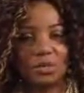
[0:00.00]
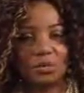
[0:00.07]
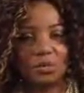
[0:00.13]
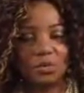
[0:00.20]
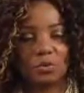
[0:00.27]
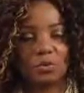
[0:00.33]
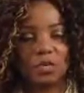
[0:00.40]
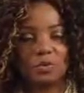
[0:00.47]

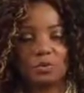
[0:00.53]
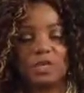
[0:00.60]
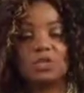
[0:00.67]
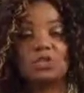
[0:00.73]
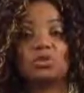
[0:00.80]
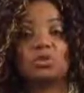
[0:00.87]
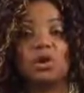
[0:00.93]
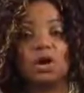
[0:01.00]
with respect
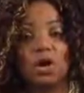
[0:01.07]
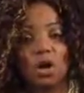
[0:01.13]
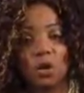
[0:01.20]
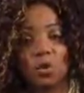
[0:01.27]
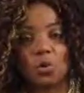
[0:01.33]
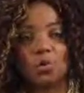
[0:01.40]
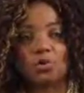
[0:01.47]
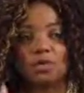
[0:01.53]
to her
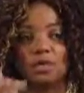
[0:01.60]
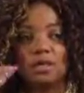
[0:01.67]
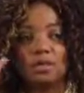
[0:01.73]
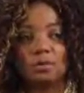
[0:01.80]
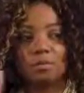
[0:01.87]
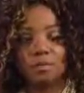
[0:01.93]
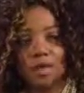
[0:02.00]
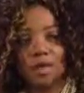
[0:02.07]
own
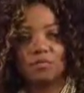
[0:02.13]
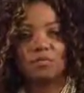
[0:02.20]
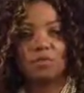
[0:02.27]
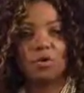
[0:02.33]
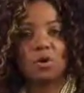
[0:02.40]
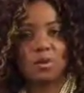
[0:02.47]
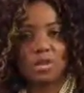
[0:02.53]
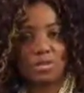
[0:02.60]

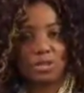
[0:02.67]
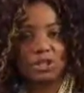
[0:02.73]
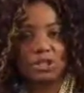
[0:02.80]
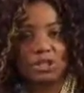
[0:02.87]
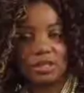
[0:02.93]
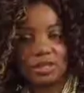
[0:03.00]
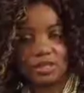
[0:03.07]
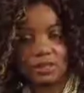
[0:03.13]
platform and
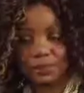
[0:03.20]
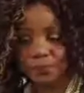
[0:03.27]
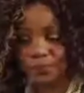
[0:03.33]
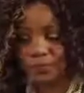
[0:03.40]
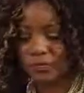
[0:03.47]
agenda.